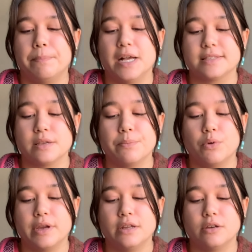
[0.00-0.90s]
at some
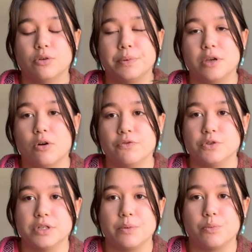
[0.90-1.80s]
point, it'll be all
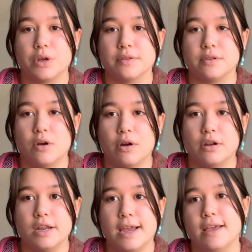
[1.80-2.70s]
filled up with
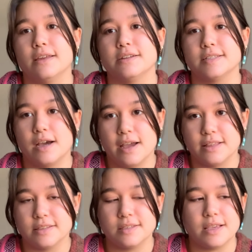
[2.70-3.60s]
yarn and
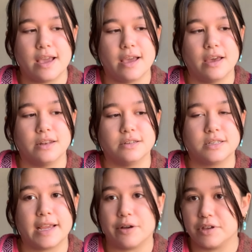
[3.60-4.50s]
designs and
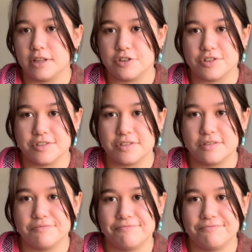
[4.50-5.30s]
calculations.